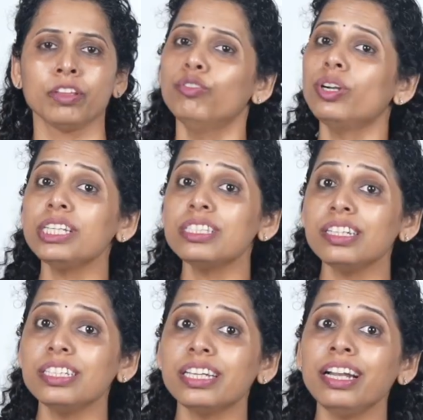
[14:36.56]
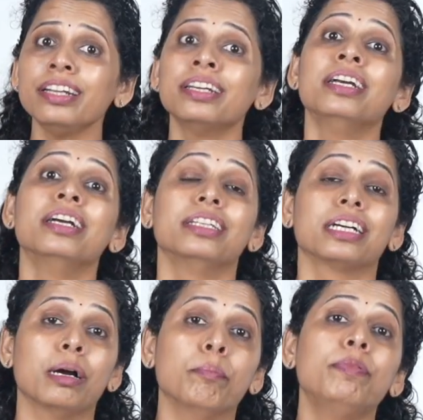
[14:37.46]
What is the result?
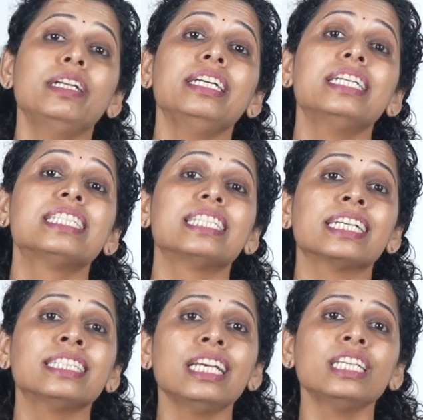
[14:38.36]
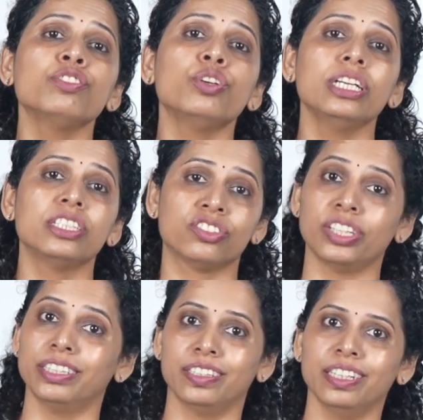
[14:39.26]
The company is successfully
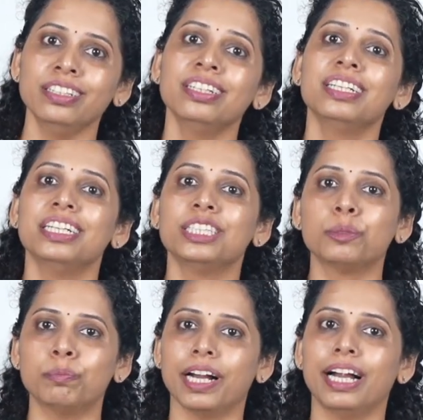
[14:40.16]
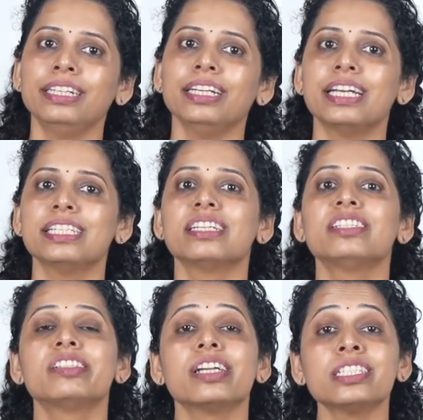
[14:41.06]
strengthened its brand as a
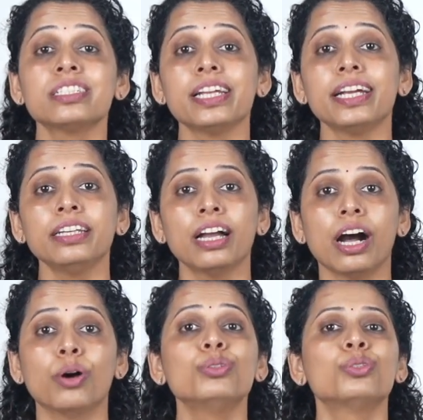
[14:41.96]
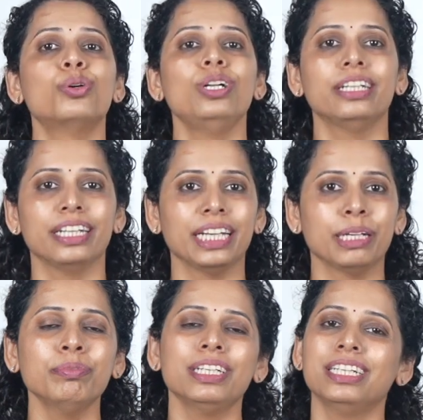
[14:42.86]
trusted household
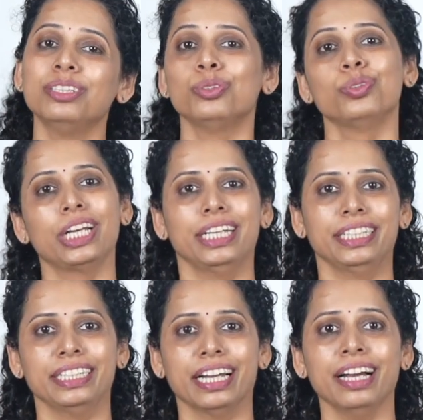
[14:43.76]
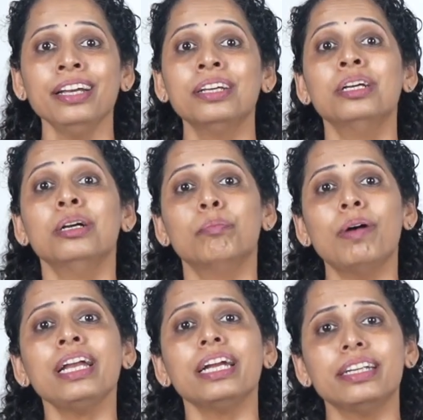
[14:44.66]
name in rural India
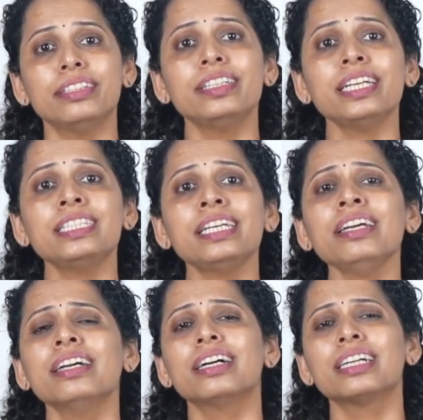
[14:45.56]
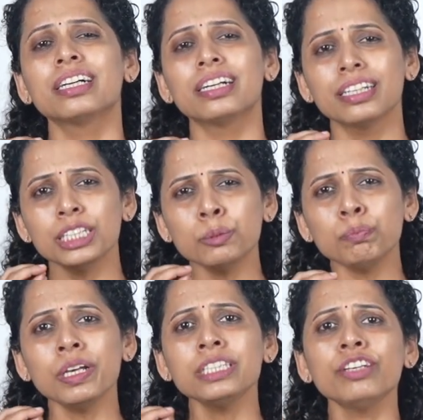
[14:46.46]
by addressing
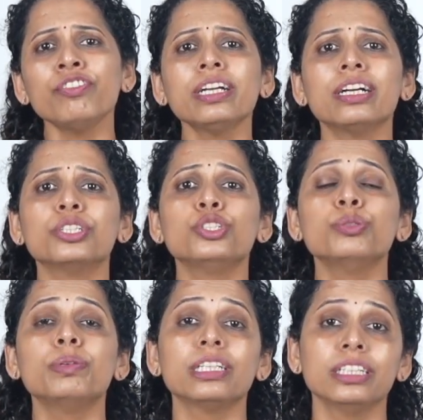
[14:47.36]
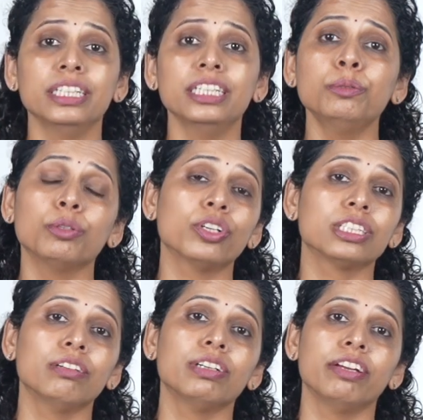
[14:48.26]
specific consumer needs
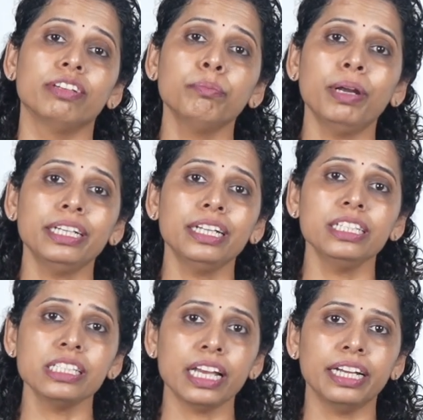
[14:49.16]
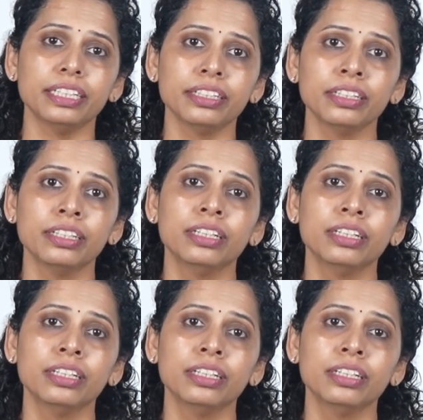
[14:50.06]
because they were having better insight.